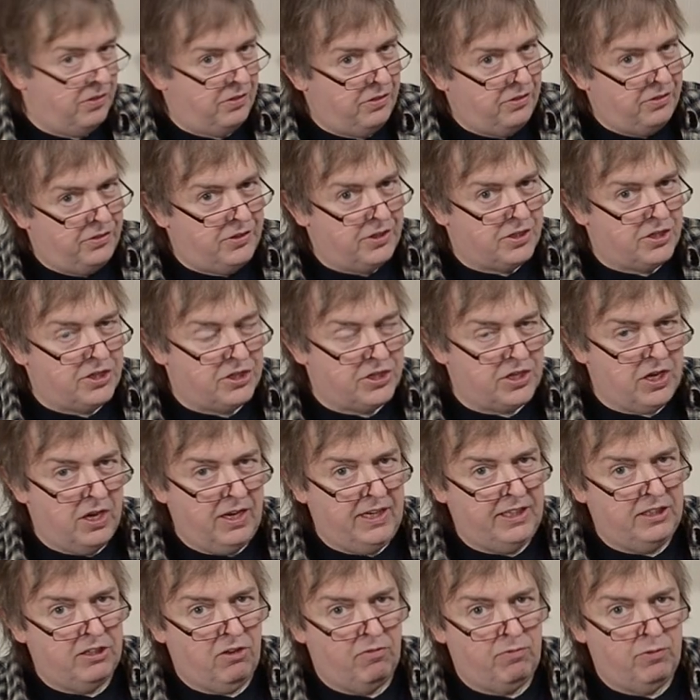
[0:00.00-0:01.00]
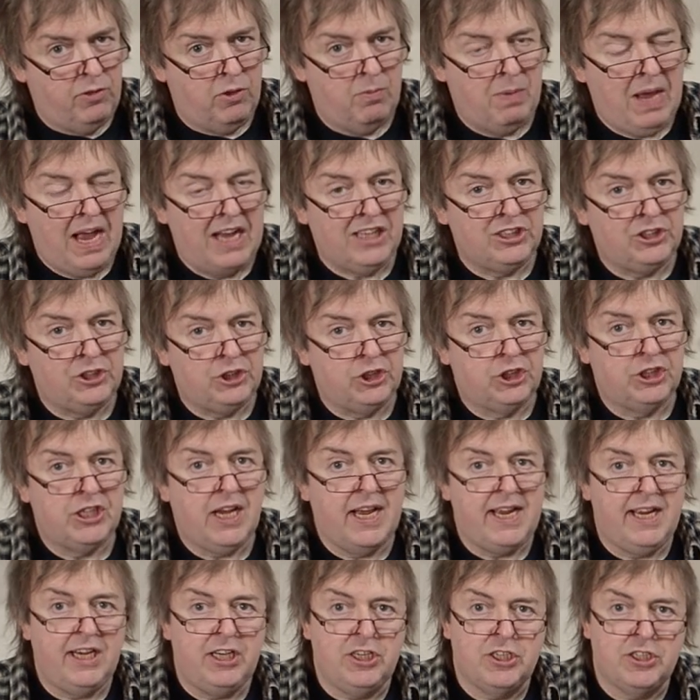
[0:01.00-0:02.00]
the design of them has
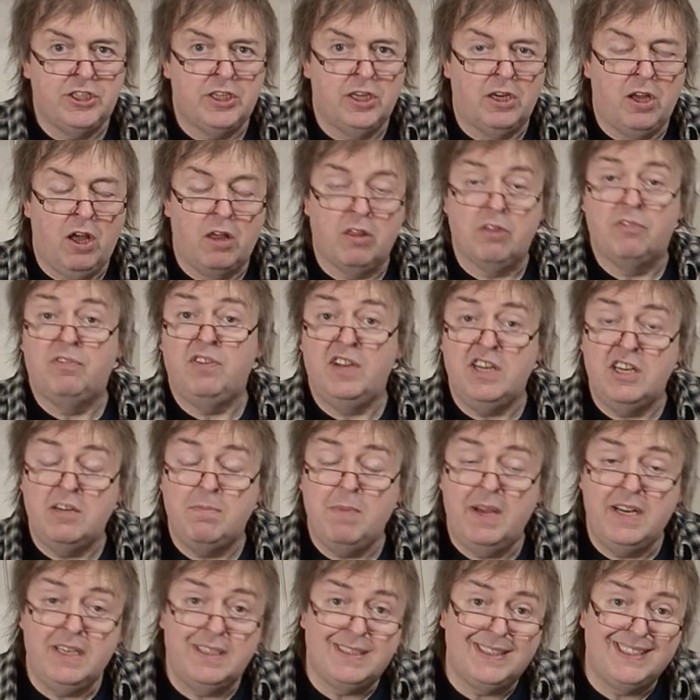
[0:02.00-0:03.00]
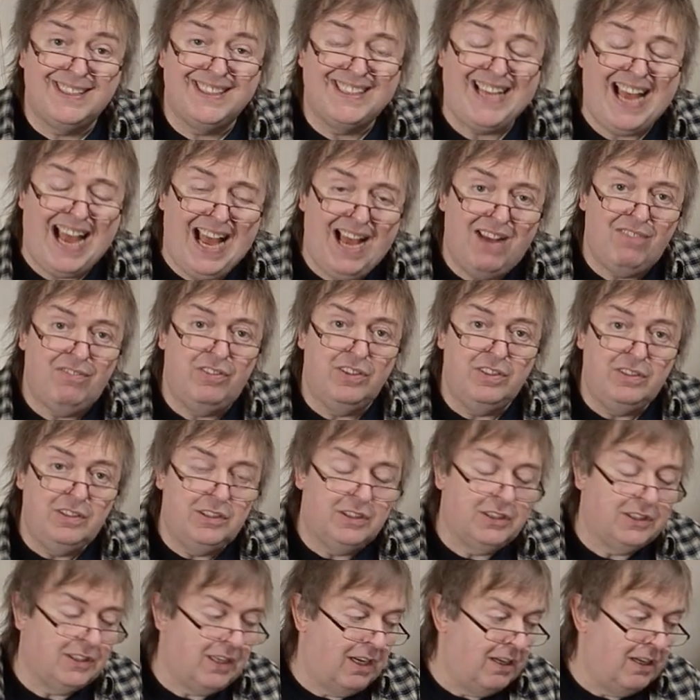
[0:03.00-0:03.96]
changed a lot. The fundamentals haven't.